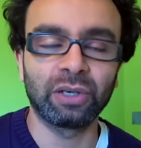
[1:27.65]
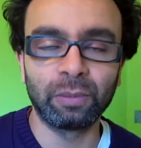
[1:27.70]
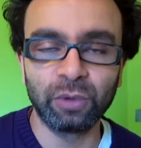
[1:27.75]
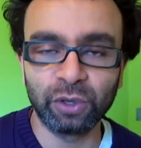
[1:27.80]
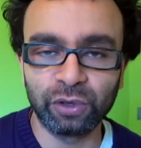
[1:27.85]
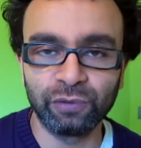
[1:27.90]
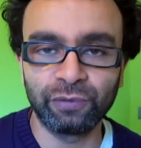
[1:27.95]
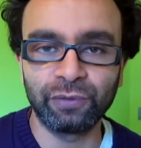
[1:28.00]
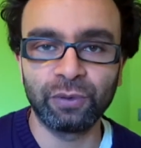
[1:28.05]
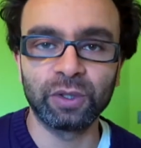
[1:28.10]
So
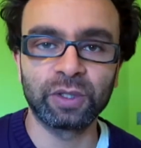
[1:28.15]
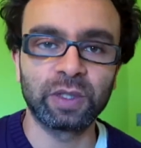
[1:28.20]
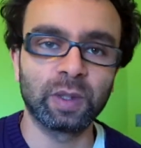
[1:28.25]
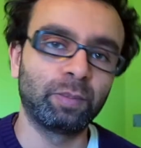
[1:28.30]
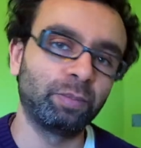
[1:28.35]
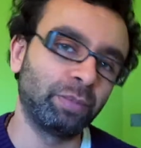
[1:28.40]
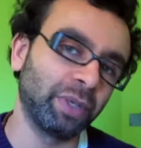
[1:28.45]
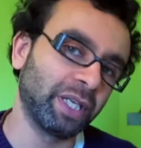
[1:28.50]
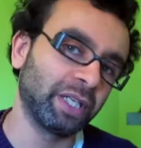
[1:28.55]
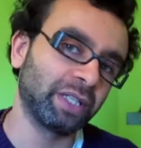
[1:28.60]
I'm looking forward
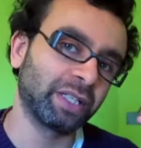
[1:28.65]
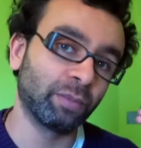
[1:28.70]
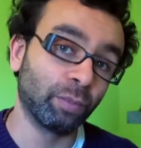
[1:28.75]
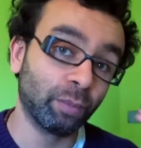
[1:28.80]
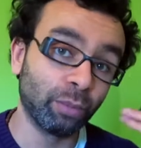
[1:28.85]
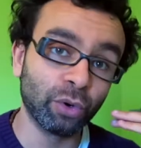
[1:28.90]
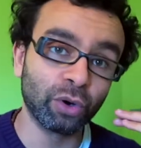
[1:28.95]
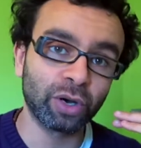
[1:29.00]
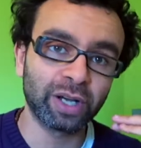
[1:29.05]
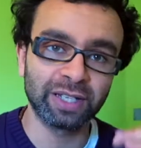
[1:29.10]
to being
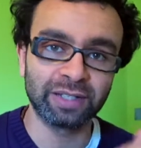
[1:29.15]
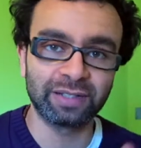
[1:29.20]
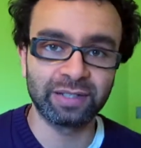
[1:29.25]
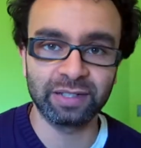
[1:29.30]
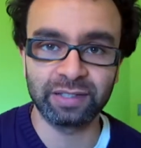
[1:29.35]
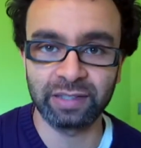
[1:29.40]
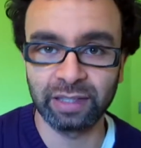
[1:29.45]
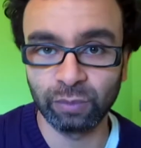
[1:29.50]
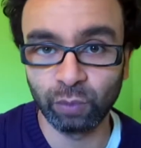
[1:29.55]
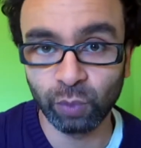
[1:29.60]
more
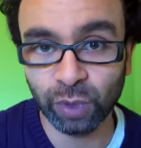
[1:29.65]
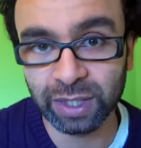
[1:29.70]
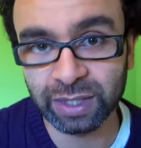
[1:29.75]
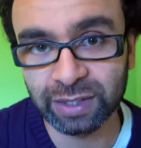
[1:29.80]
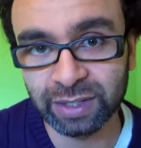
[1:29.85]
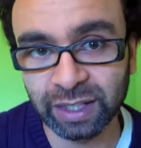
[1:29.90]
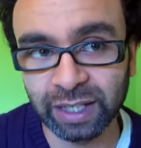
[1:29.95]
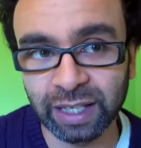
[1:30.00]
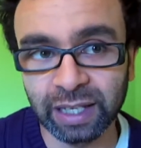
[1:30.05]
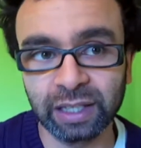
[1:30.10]
consistent
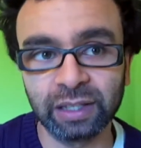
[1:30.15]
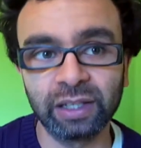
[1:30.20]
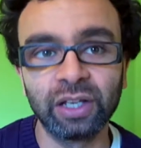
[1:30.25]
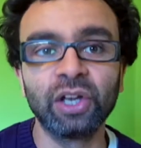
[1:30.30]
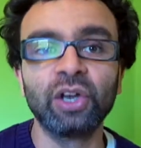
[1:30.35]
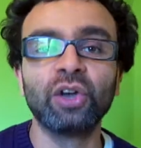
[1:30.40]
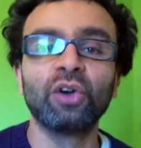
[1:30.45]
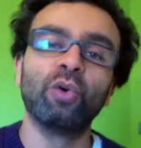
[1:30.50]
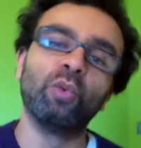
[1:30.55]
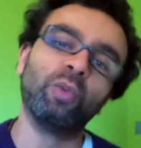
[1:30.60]
once
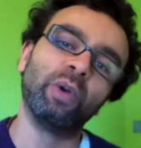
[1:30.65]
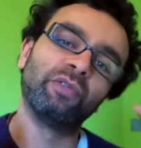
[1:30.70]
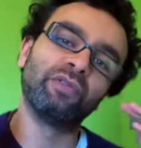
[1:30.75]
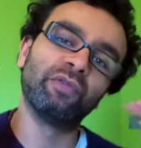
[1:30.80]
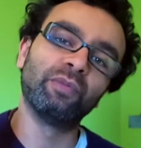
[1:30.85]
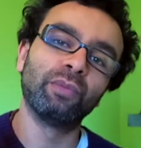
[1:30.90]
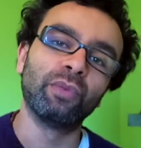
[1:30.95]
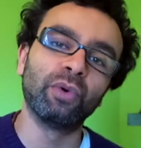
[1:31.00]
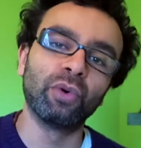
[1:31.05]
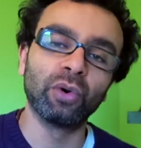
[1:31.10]
again
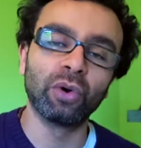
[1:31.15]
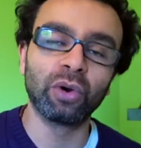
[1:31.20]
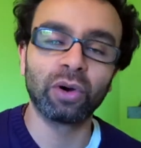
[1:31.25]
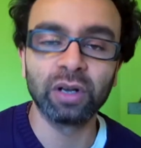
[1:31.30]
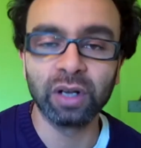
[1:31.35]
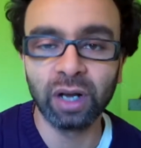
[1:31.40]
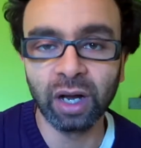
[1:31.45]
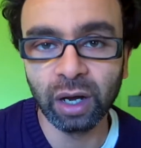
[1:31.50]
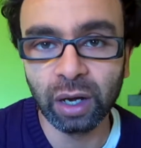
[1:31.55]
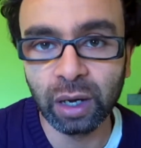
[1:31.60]
with
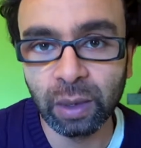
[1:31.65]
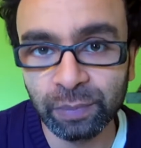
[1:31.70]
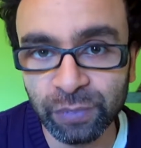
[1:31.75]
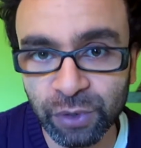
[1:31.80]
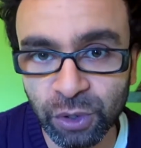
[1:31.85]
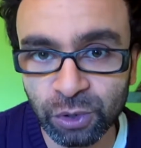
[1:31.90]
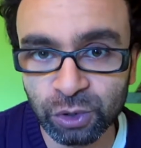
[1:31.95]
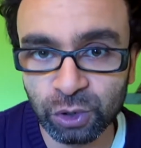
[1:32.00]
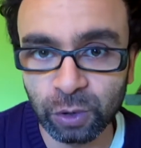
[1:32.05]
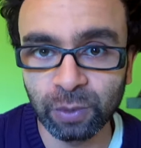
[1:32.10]
more
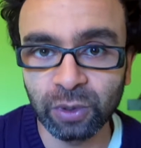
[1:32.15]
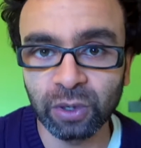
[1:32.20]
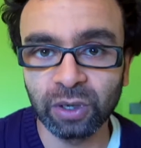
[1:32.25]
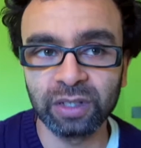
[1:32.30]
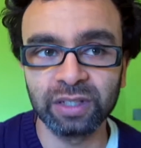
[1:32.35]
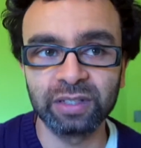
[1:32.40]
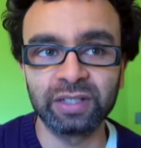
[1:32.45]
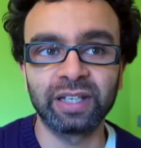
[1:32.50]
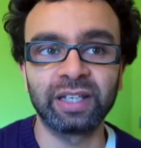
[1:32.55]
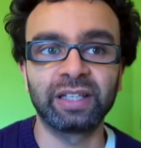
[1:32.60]
um, YouTube
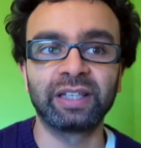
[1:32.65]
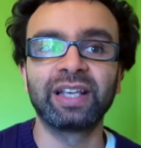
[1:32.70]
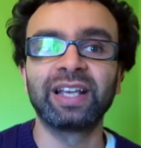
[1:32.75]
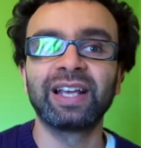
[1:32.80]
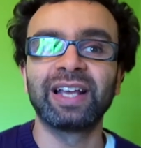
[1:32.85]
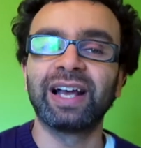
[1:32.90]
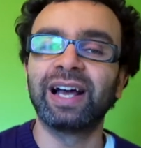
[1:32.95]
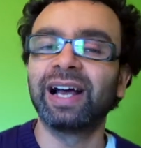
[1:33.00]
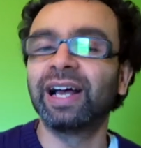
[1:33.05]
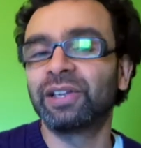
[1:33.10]

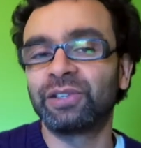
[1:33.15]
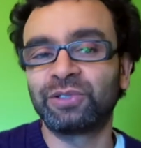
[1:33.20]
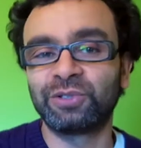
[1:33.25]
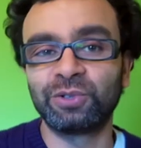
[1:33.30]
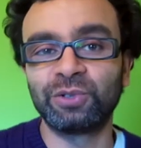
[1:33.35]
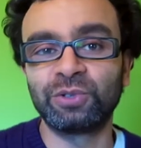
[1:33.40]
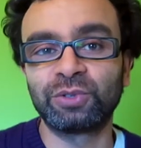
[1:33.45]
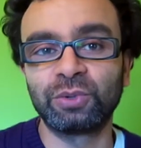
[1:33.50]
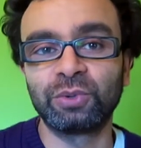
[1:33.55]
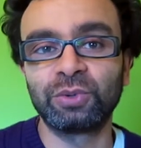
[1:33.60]
content
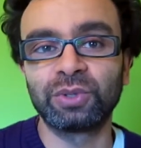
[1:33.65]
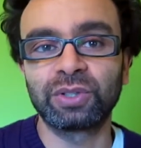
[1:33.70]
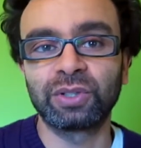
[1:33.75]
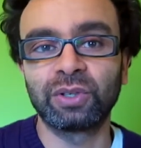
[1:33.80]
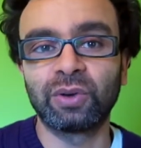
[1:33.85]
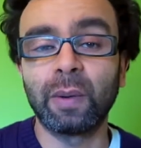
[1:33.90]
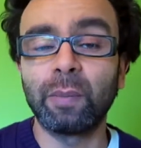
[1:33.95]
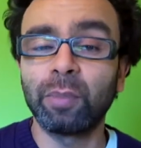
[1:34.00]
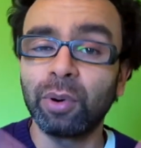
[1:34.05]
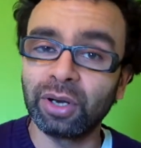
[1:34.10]
as usual.
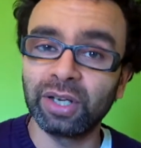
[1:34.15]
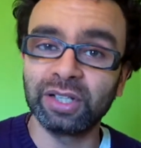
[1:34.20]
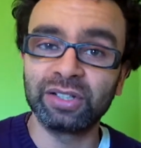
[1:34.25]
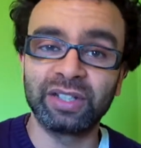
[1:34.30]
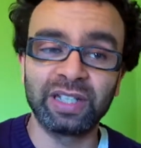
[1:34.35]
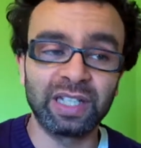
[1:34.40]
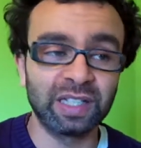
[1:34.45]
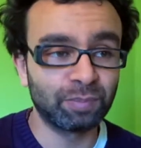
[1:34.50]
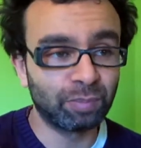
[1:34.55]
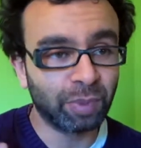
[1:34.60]
So
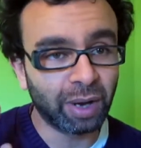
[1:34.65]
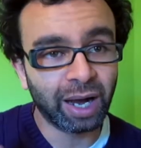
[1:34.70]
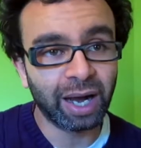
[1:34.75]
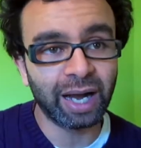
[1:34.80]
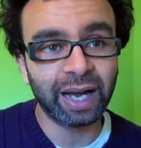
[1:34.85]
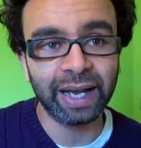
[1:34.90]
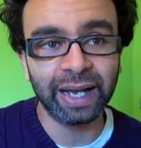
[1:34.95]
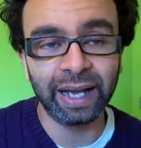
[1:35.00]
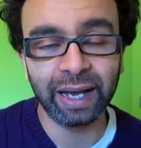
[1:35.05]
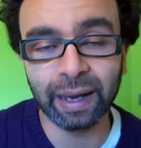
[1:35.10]
apologies,
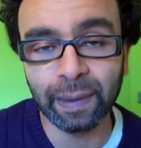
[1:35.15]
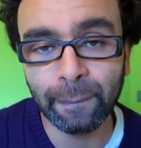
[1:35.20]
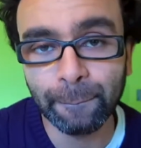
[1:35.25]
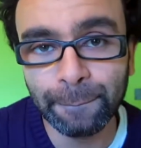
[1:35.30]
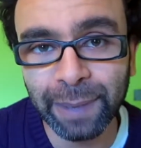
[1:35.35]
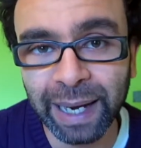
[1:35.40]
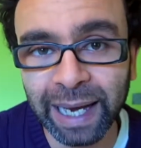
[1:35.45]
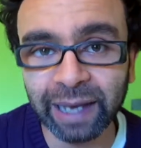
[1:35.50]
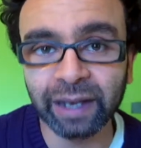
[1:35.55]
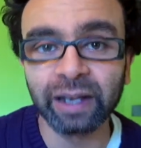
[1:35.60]
but I
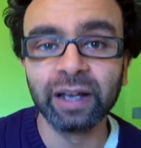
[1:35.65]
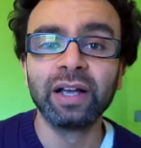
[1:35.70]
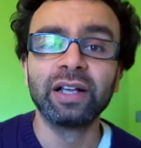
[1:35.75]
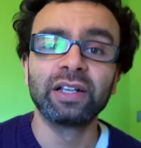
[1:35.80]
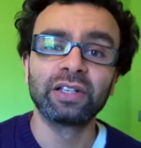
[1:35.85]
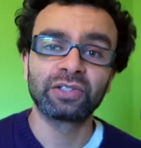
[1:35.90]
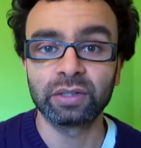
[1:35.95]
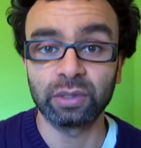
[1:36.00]
am back.